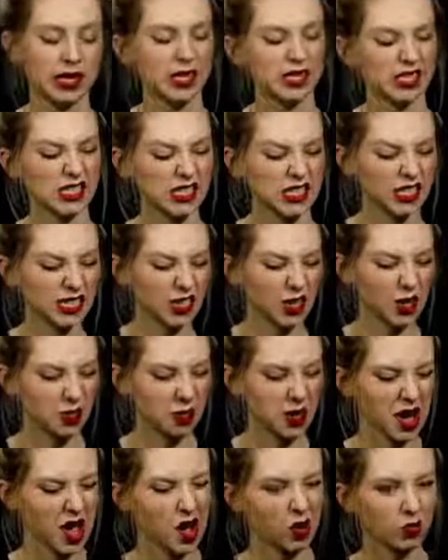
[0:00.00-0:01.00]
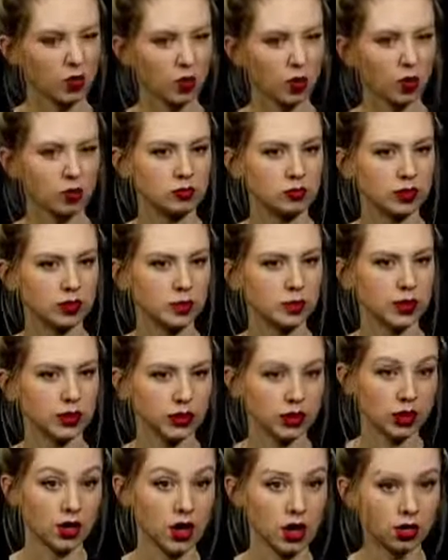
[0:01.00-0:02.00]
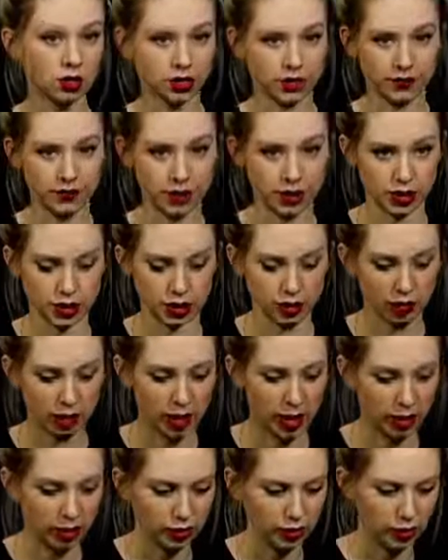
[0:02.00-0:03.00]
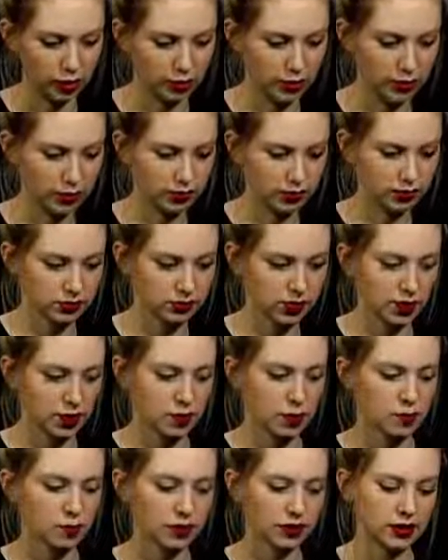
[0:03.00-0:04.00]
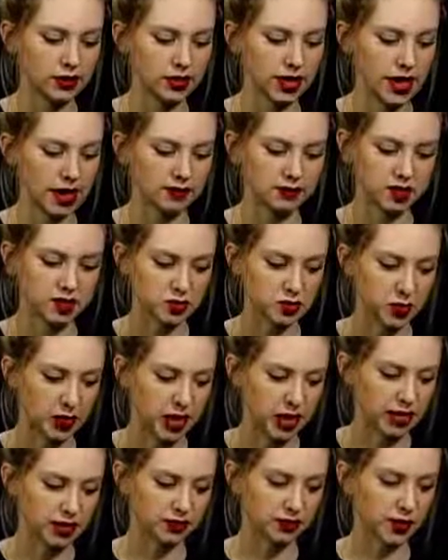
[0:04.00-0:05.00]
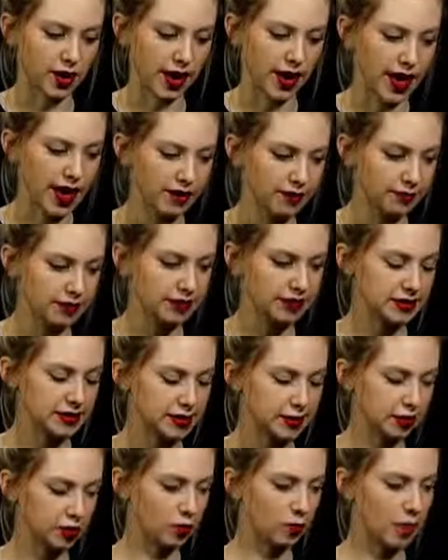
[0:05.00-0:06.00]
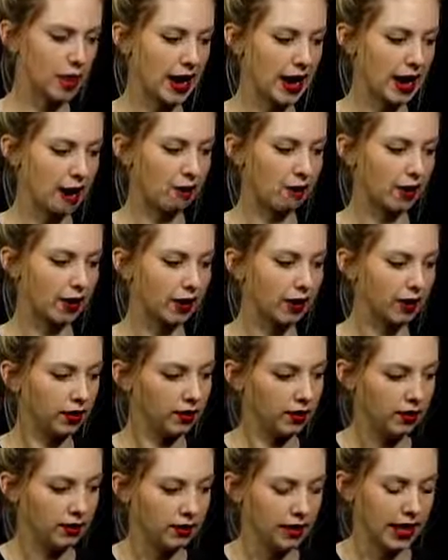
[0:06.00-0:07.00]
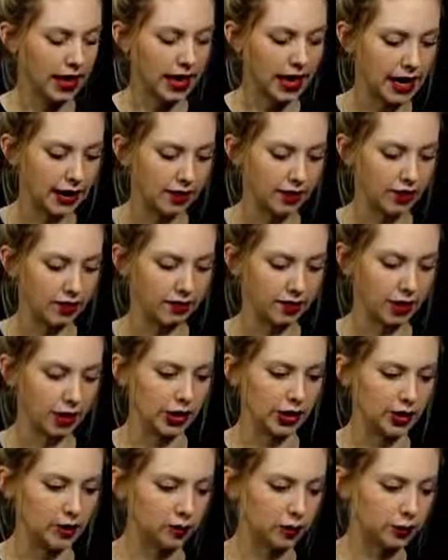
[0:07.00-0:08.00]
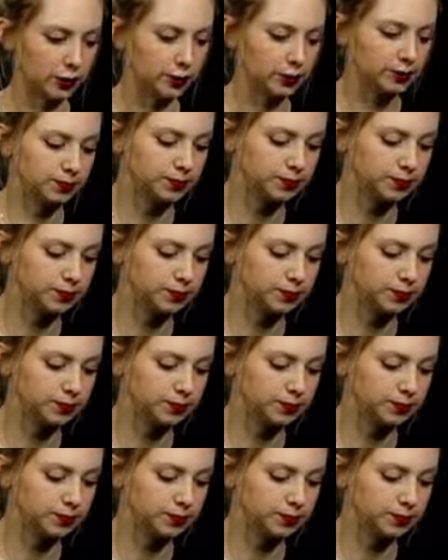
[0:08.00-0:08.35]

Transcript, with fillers: This is going to be helpful when we're doing long division of polynomials. We need to have a space for every single power on our variable.